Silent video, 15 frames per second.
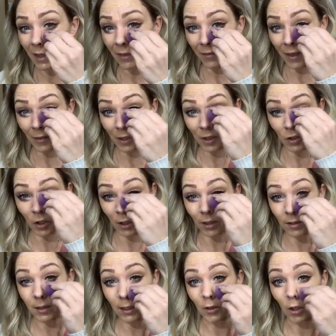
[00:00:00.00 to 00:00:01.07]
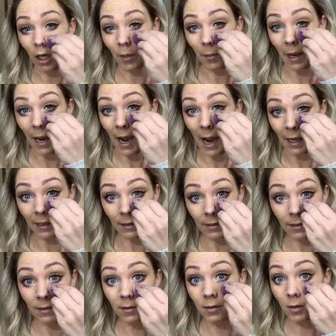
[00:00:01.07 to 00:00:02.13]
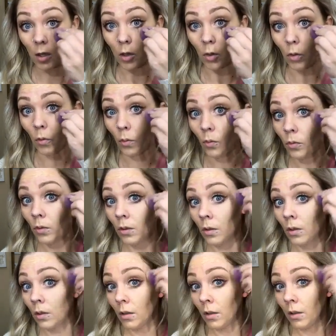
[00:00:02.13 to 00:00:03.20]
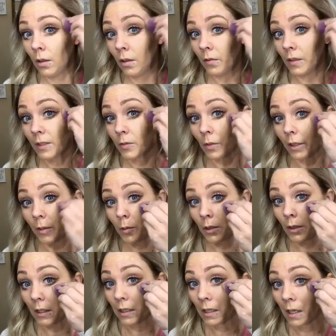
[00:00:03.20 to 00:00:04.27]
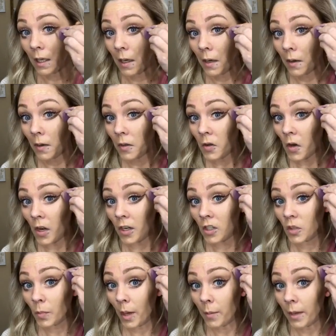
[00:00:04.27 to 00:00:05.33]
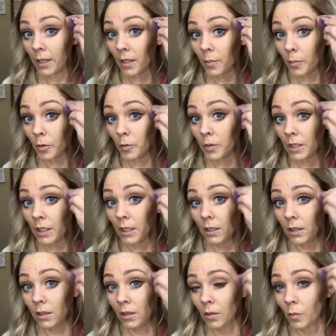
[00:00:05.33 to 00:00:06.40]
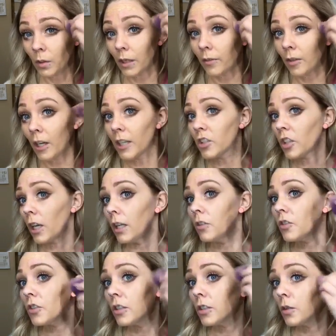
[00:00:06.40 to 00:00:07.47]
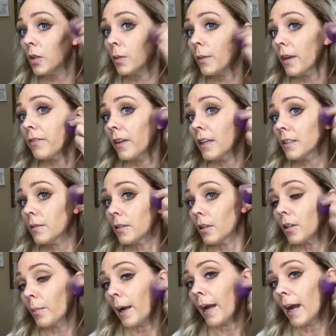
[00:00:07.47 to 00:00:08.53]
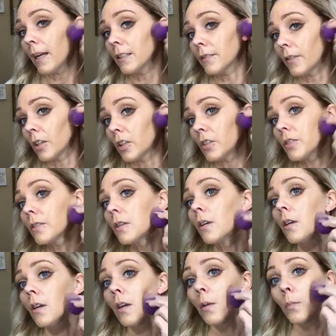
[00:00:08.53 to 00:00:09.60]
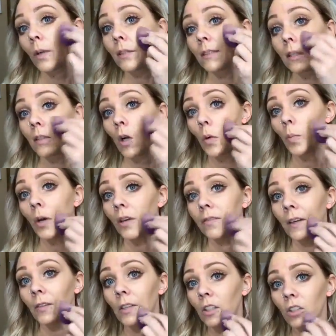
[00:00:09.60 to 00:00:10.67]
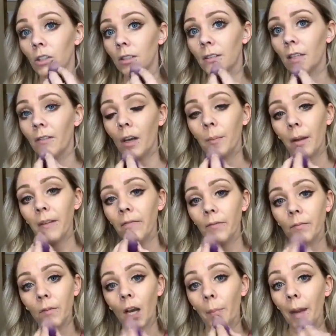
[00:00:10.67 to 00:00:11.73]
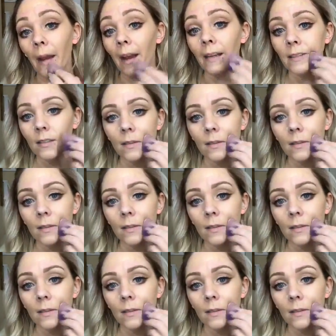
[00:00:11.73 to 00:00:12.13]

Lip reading: foundation and concealer on my eyes, so this really didn't change my makeup routine whenever I changed to doing my face or my eyes first, because I don't put foundation stuff on my eyes.